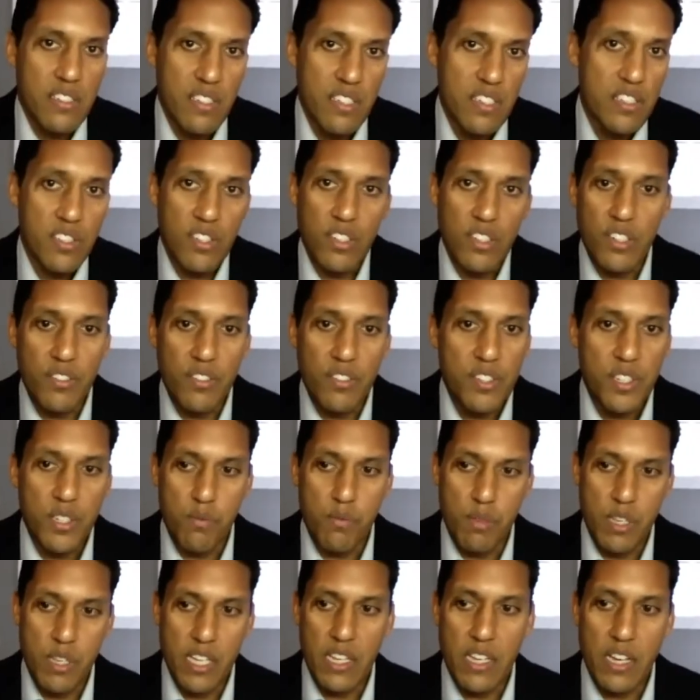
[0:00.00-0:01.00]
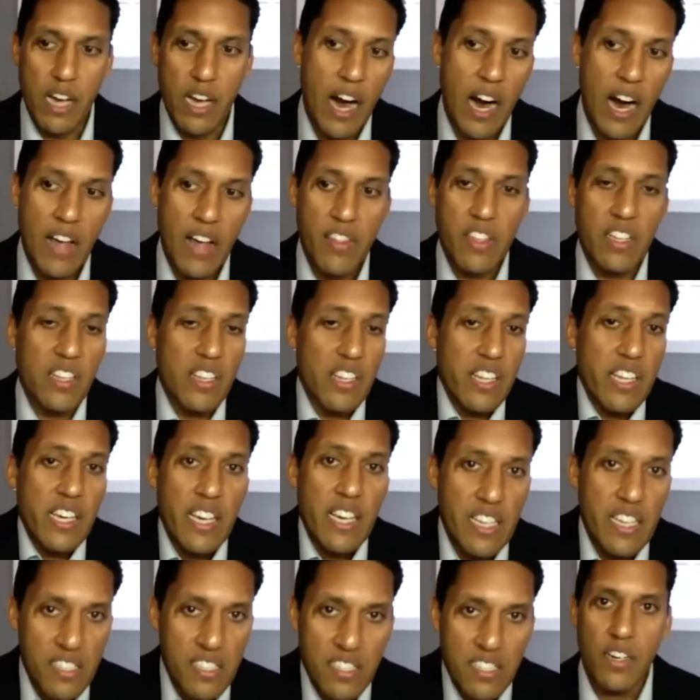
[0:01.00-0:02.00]
deserves to be on the
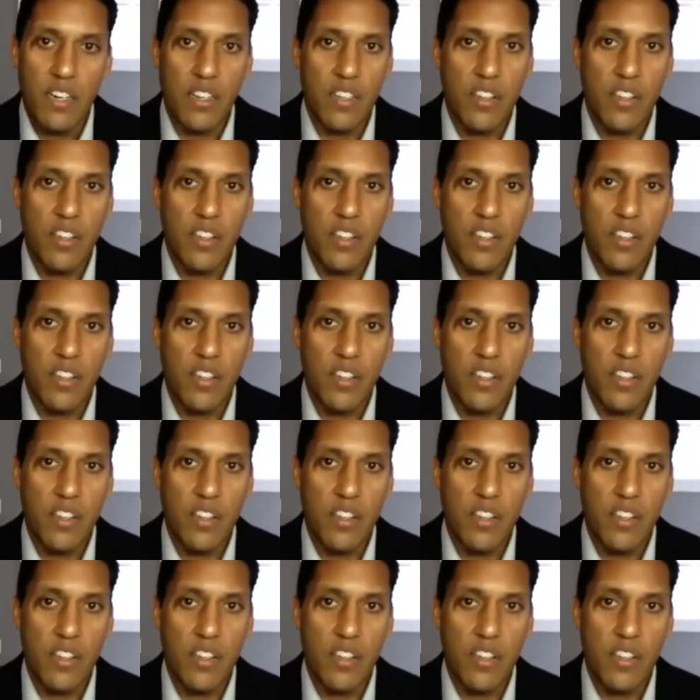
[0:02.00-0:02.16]
list